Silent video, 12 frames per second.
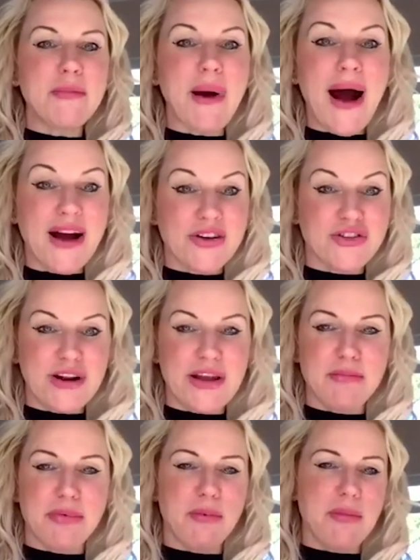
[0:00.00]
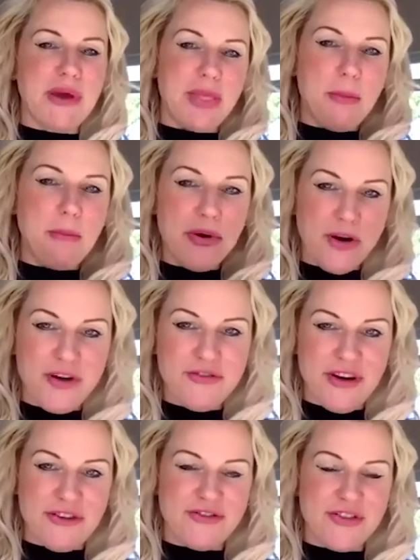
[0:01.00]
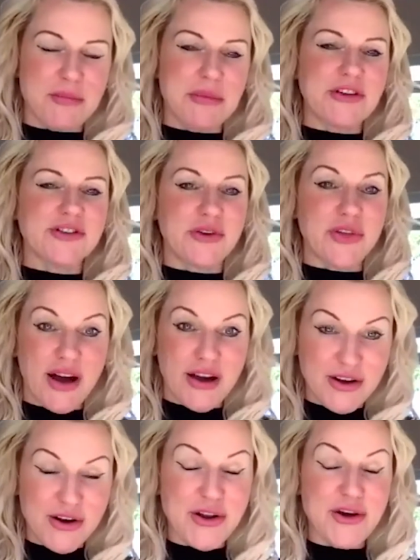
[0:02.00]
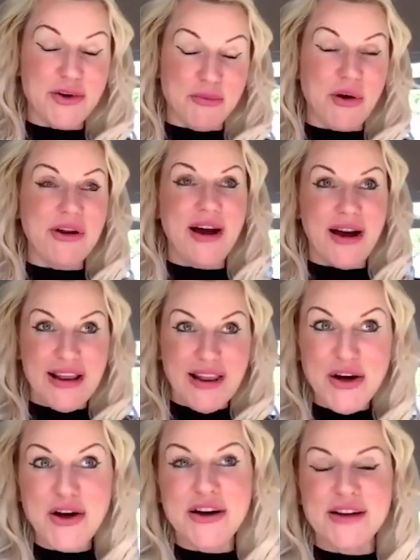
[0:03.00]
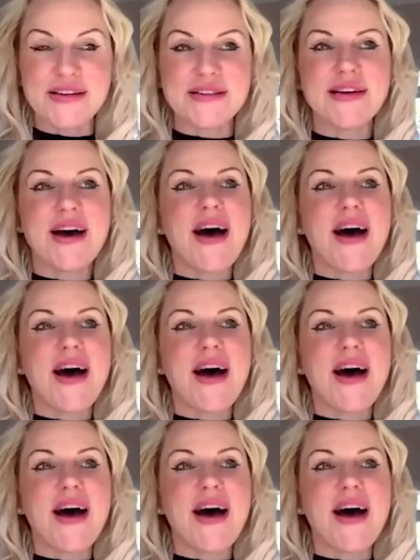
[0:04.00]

But actually put me in the perfect family so that I could learn what I learned,